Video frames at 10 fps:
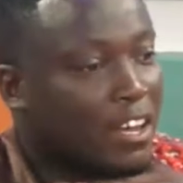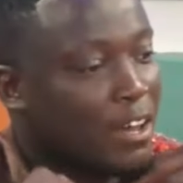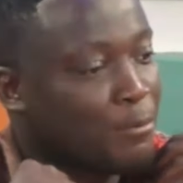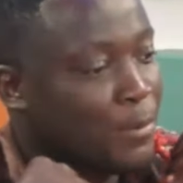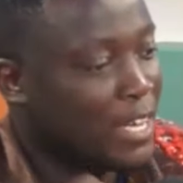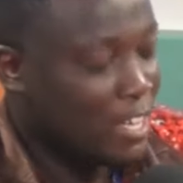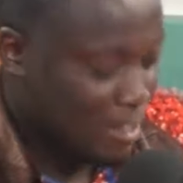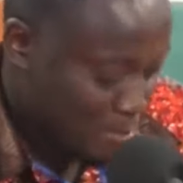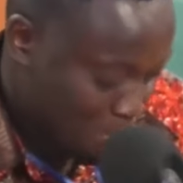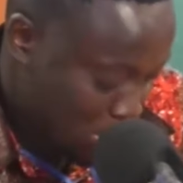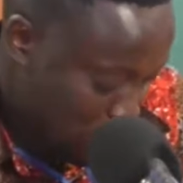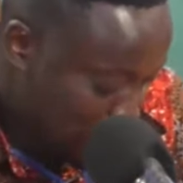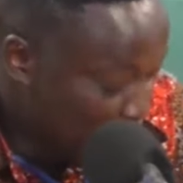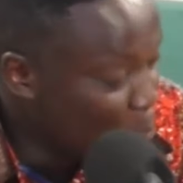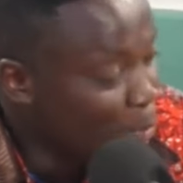my
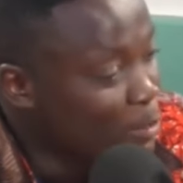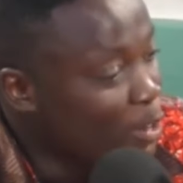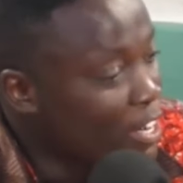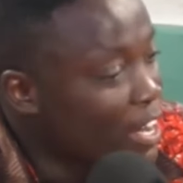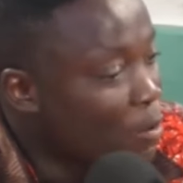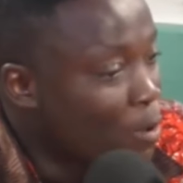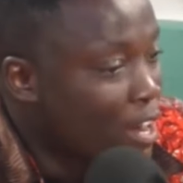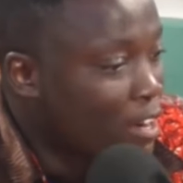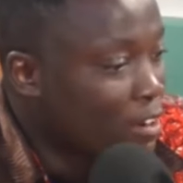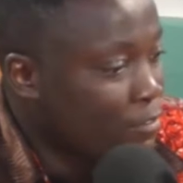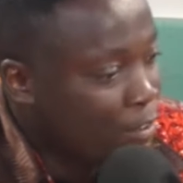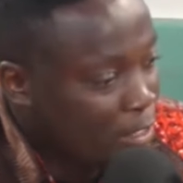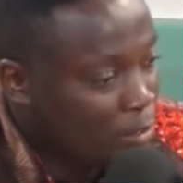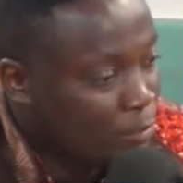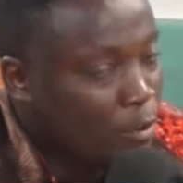opinion here, one.
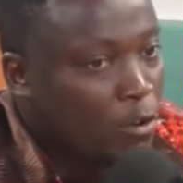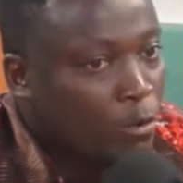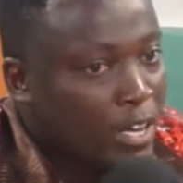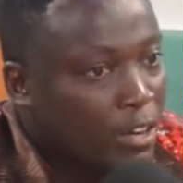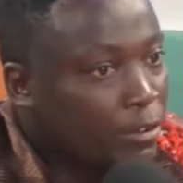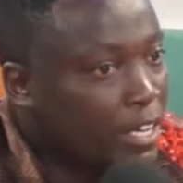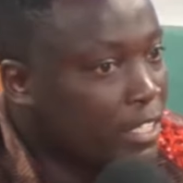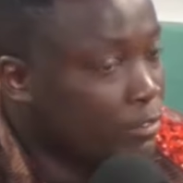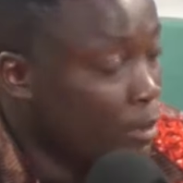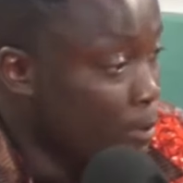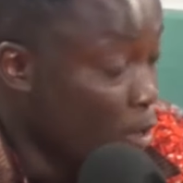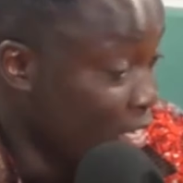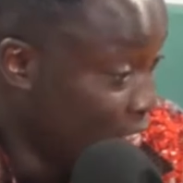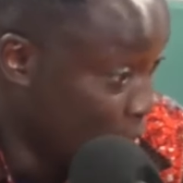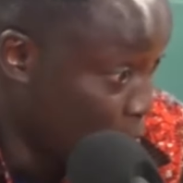First of all, with the release from or the
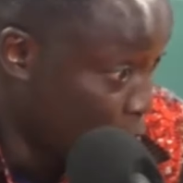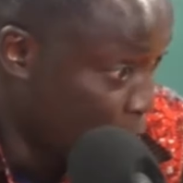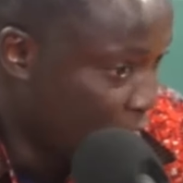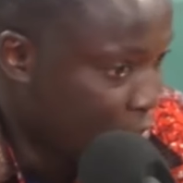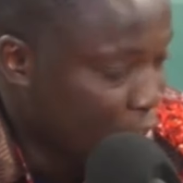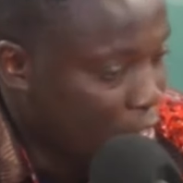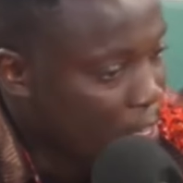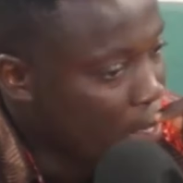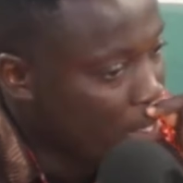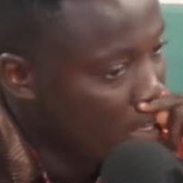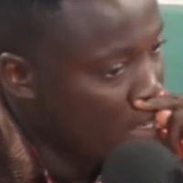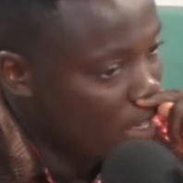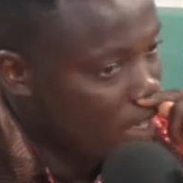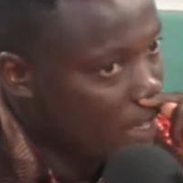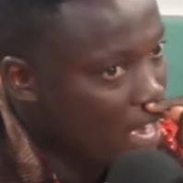statement from the FA,
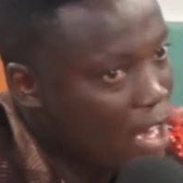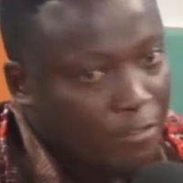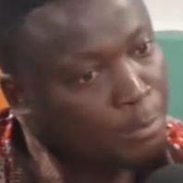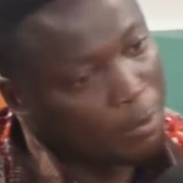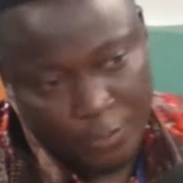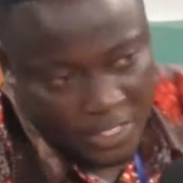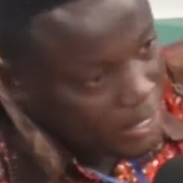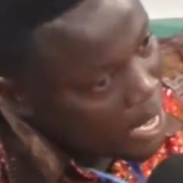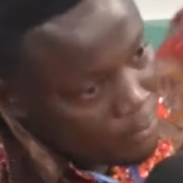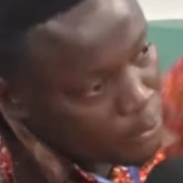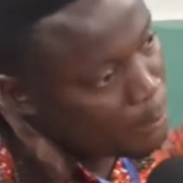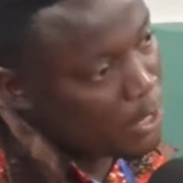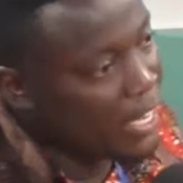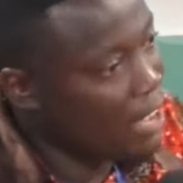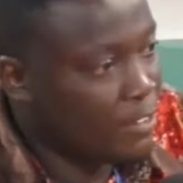every professional
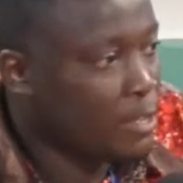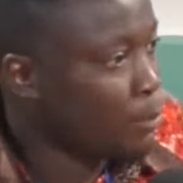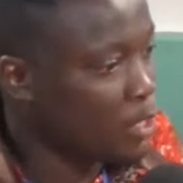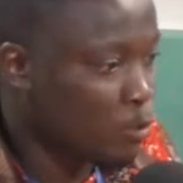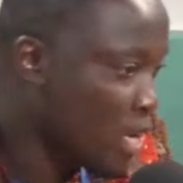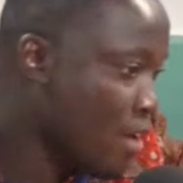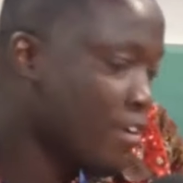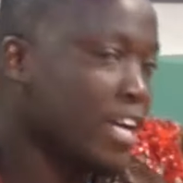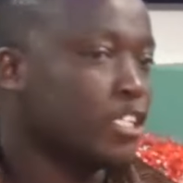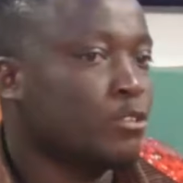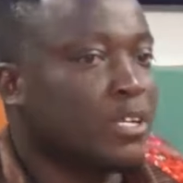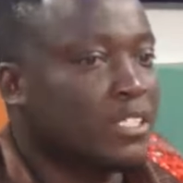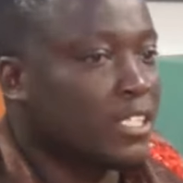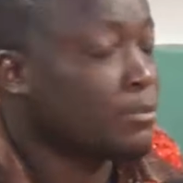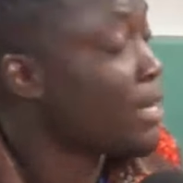football governing body will never issue a
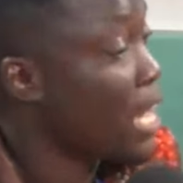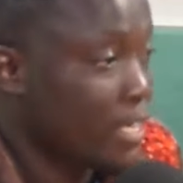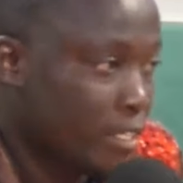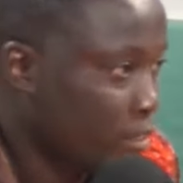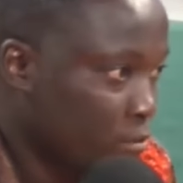statement like this.